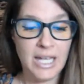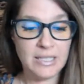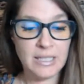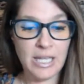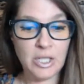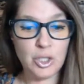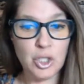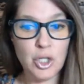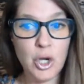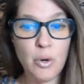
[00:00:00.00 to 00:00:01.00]
It's like
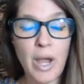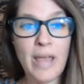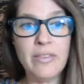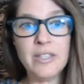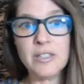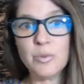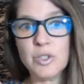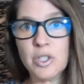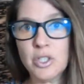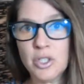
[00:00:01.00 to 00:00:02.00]
no, and this
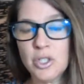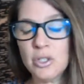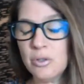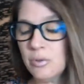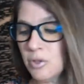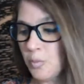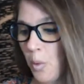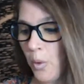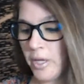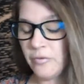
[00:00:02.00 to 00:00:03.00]
was a huge
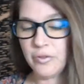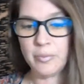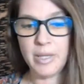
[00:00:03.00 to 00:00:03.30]
point for